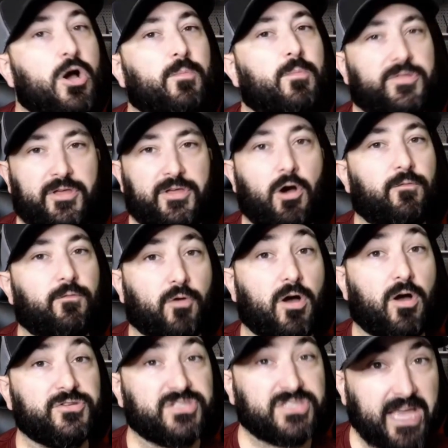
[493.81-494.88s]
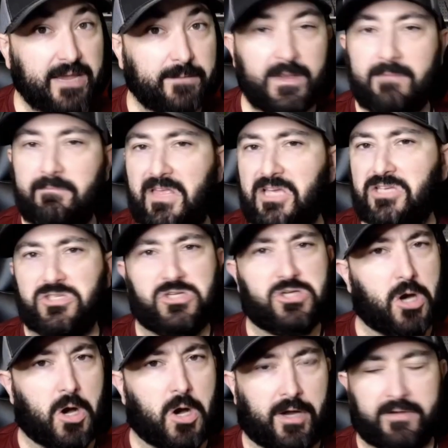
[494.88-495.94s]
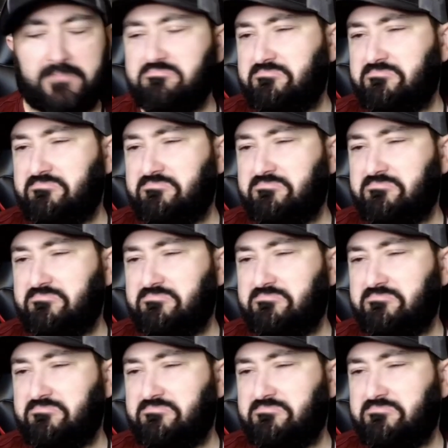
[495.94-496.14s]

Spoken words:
but the overall segment is gone.